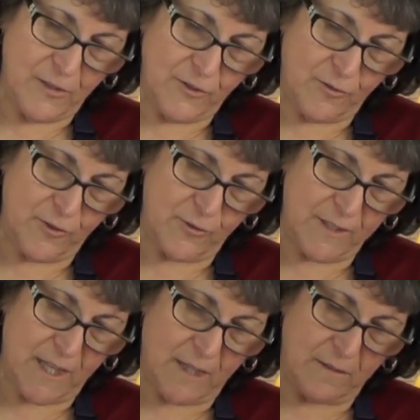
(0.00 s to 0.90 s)
Don't
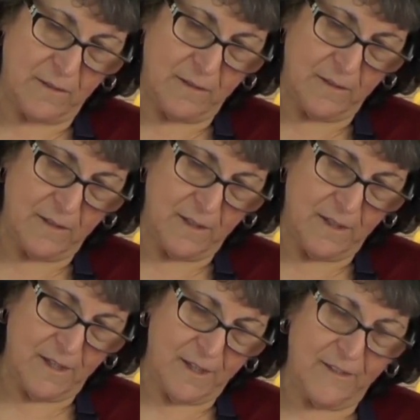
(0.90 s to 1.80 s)
use that
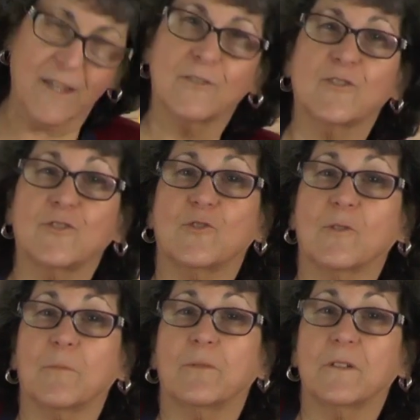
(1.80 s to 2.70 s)

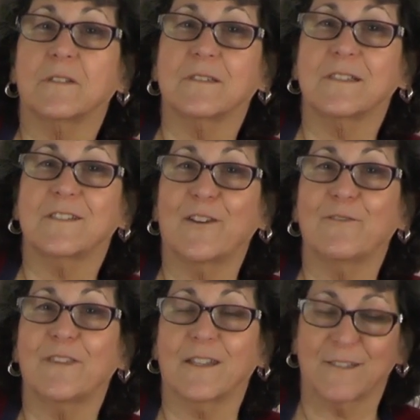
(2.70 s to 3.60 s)
store-bought
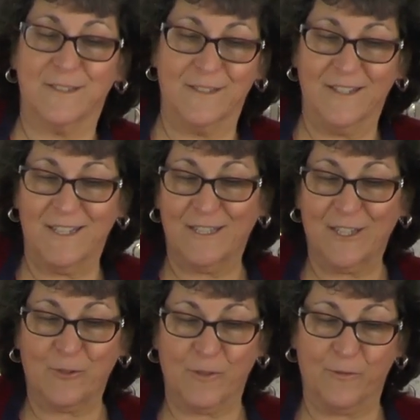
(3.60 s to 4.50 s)
stuff that's in
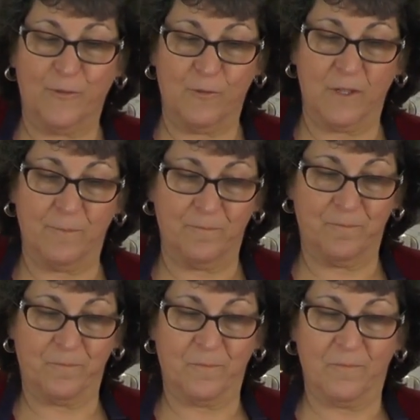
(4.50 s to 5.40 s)
liquid form.
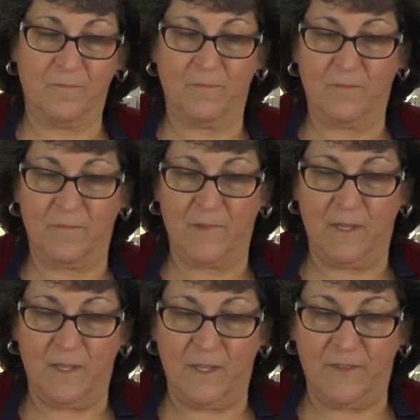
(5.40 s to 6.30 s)

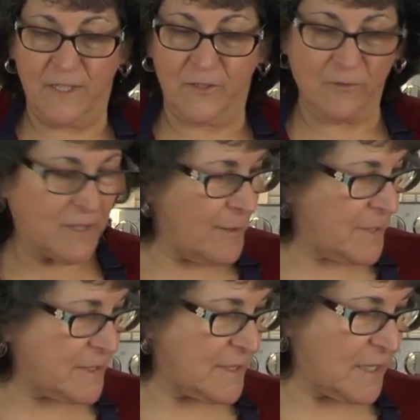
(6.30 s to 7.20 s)
These are
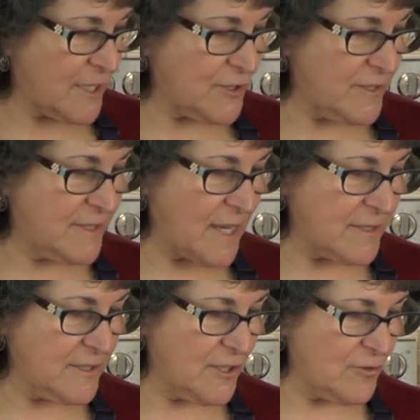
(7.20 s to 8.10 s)
lemons that I
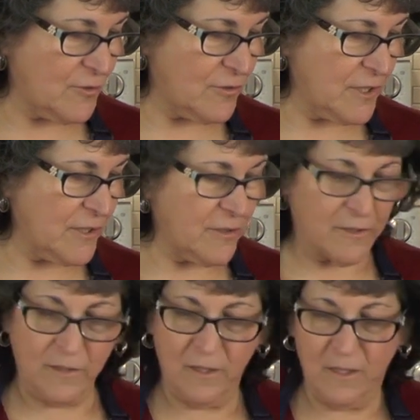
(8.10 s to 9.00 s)
zested
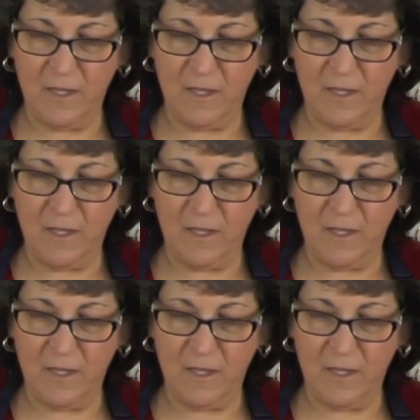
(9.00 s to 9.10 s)
earlier.